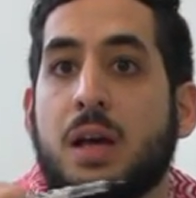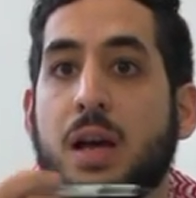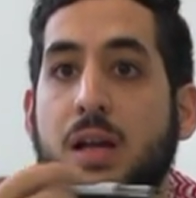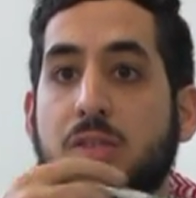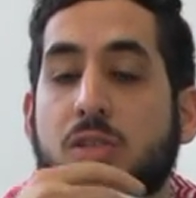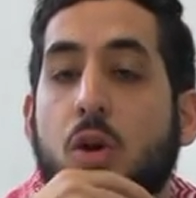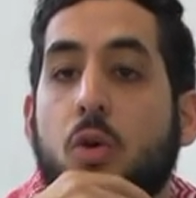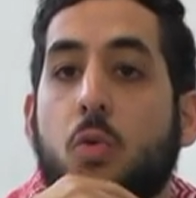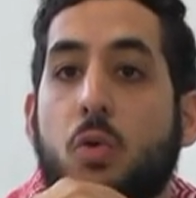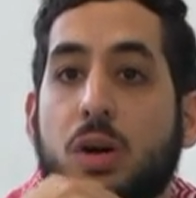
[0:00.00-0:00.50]

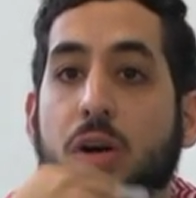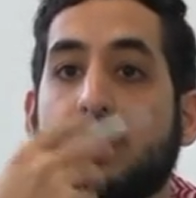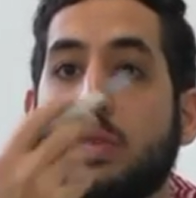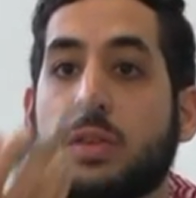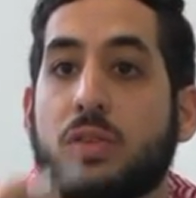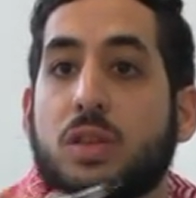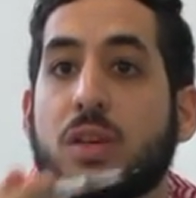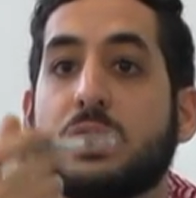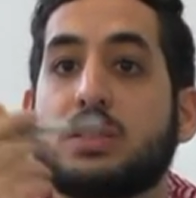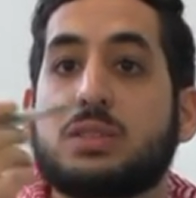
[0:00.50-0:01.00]
And so one of
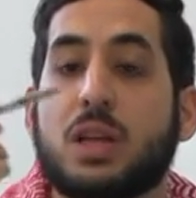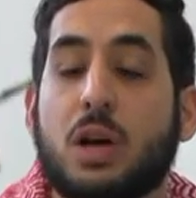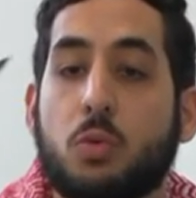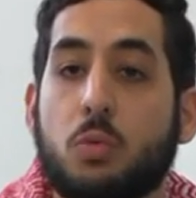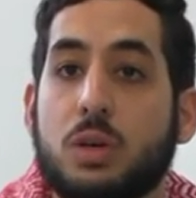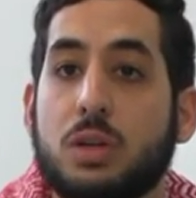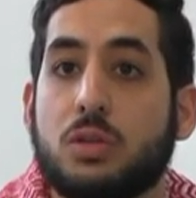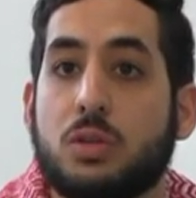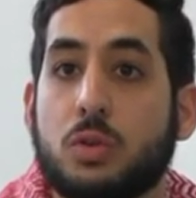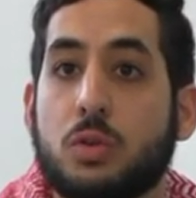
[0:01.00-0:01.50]
the things that
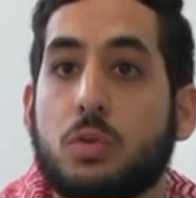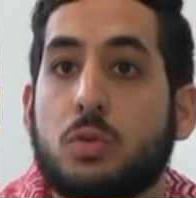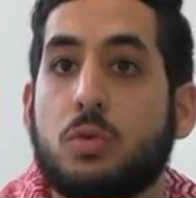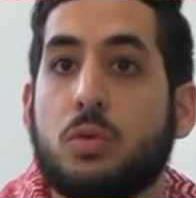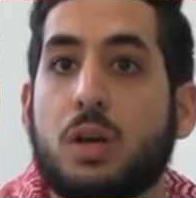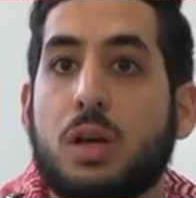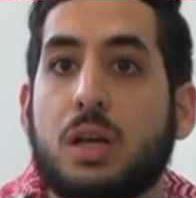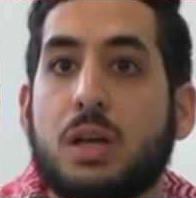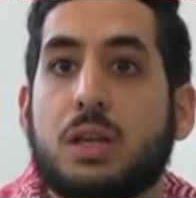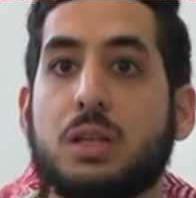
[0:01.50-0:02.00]
we
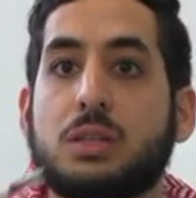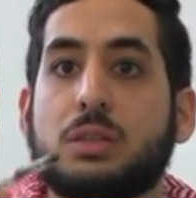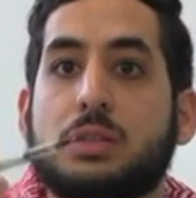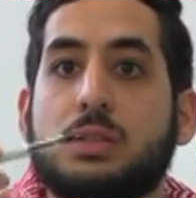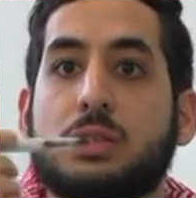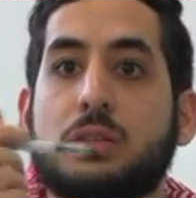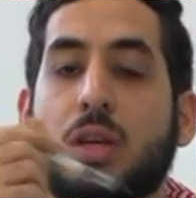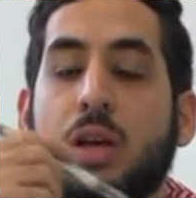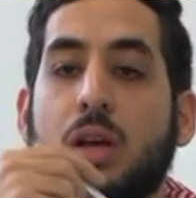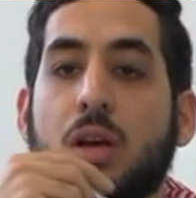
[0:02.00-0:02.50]
do
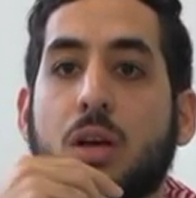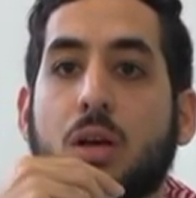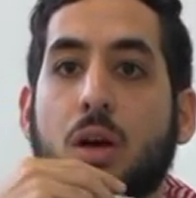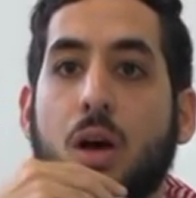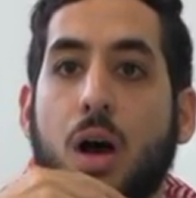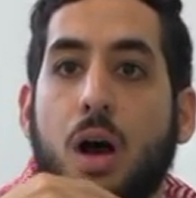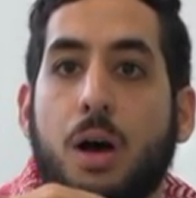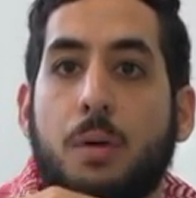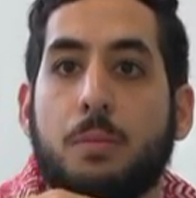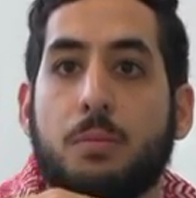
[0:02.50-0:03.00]
is,
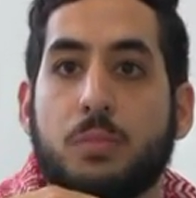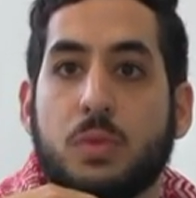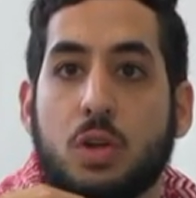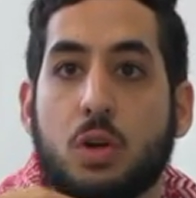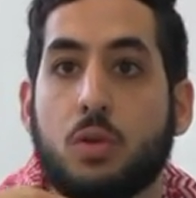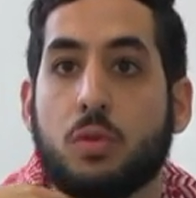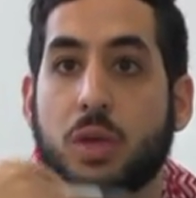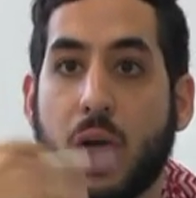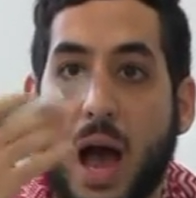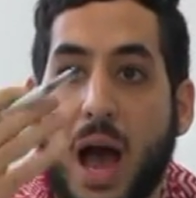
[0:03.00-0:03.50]

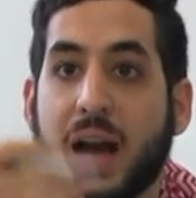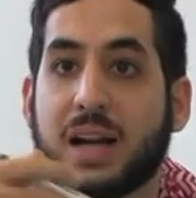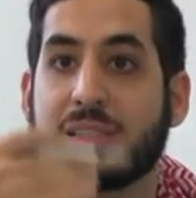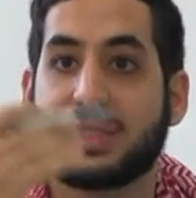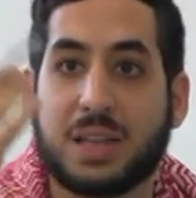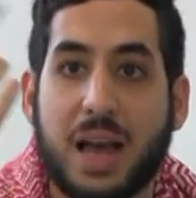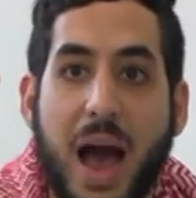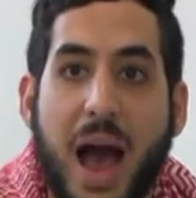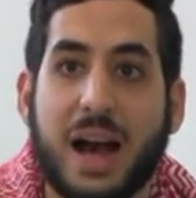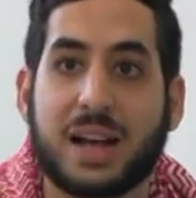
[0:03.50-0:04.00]
the
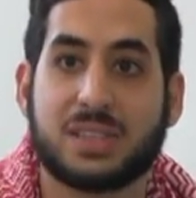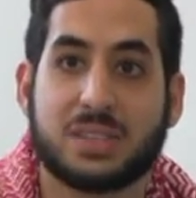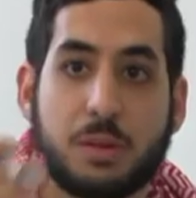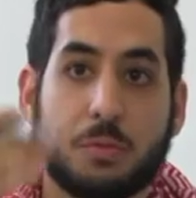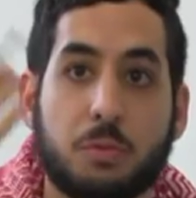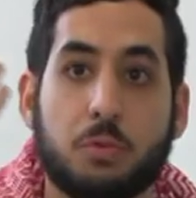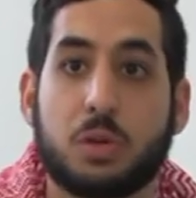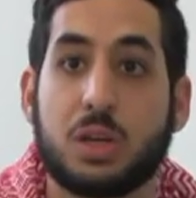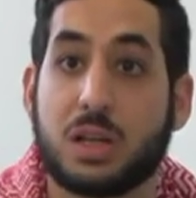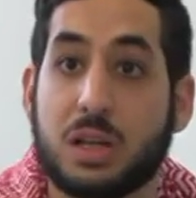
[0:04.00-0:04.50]
acts
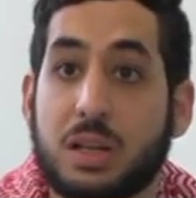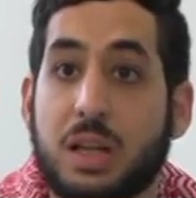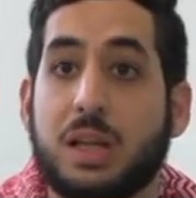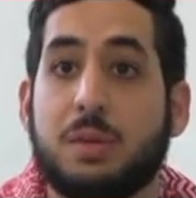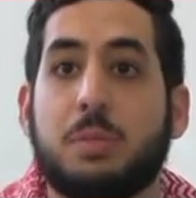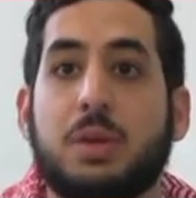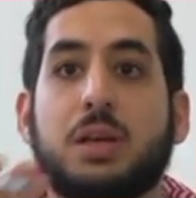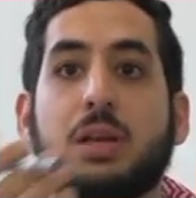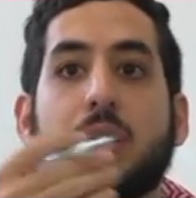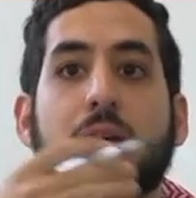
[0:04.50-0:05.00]
of
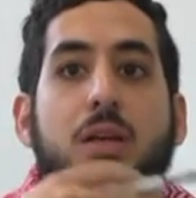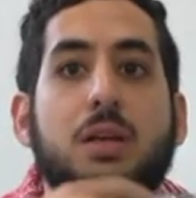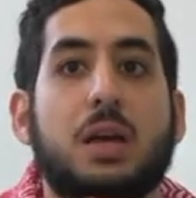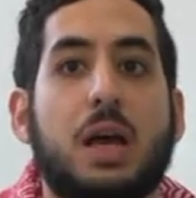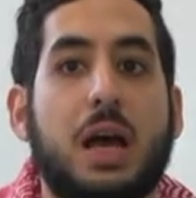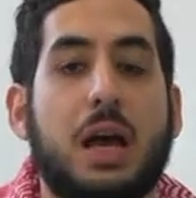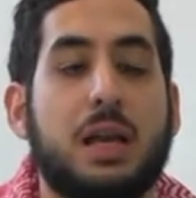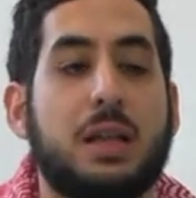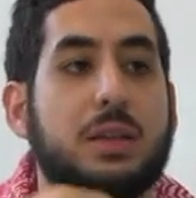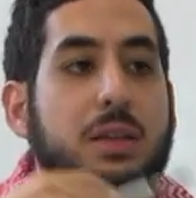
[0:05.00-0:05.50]
reclaiming,
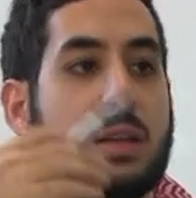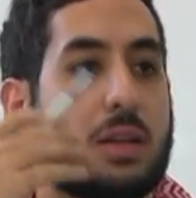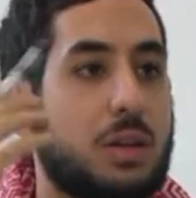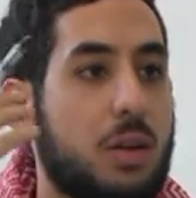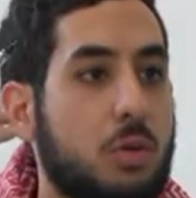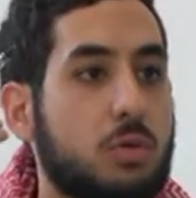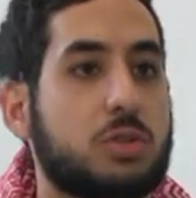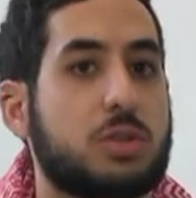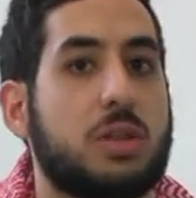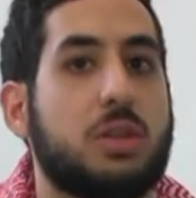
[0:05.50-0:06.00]
and the
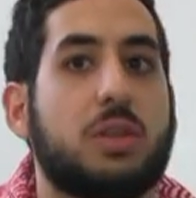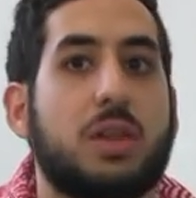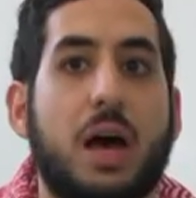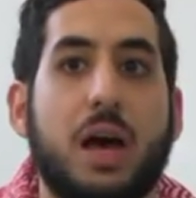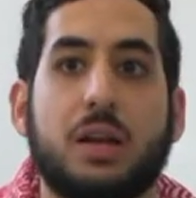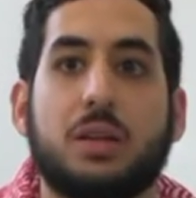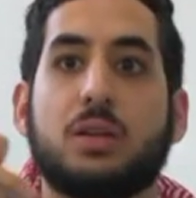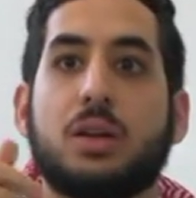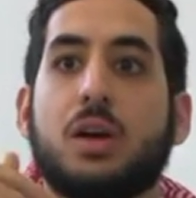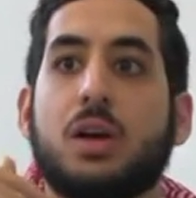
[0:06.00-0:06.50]
notion
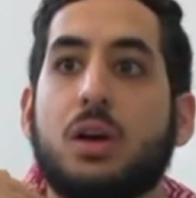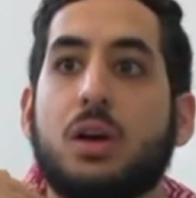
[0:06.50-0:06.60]
that